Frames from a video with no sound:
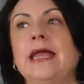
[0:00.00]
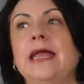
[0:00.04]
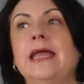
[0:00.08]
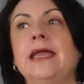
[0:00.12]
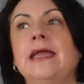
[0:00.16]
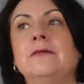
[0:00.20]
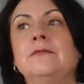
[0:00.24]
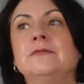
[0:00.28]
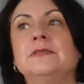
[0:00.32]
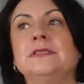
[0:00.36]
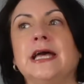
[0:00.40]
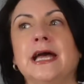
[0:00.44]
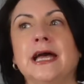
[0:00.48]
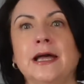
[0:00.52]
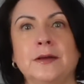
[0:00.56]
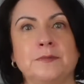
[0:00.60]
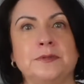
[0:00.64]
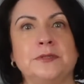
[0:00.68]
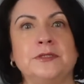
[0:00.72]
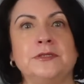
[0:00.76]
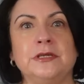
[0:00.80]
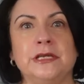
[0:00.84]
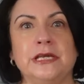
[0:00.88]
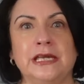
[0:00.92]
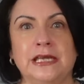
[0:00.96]
It was
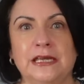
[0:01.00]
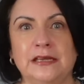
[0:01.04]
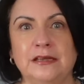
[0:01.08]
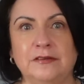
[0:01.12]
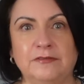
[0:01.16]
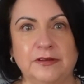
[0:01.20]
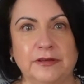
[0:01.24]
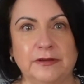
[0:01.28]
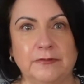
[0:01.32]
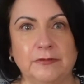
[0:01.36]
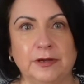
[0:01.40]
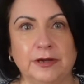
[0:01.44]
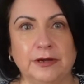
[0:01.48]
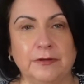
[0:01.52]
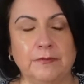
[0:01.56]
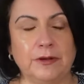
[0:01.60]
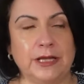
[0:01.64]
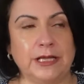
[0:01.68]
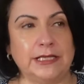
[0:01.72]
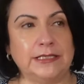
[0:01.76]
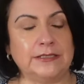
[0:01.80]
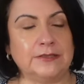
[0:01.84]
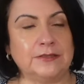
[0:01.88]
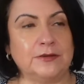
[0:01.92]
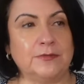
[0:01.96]
absolutely heaving when I
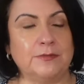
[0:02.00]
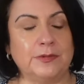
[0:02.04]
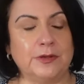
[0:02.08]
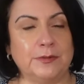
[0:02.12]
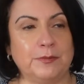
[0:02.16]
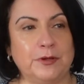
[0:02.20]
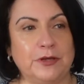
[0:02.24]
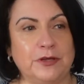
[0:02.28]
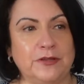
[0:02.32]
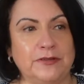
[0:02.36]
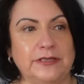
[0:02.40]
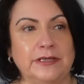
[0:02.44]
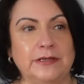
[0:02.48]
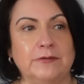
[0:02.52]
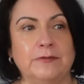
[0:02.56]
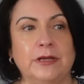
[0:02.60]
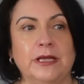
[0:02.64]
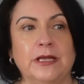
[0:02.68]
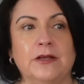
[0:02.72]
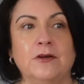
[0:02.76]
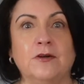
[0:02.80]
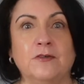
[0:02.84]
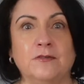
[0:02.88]
went on my birthday week,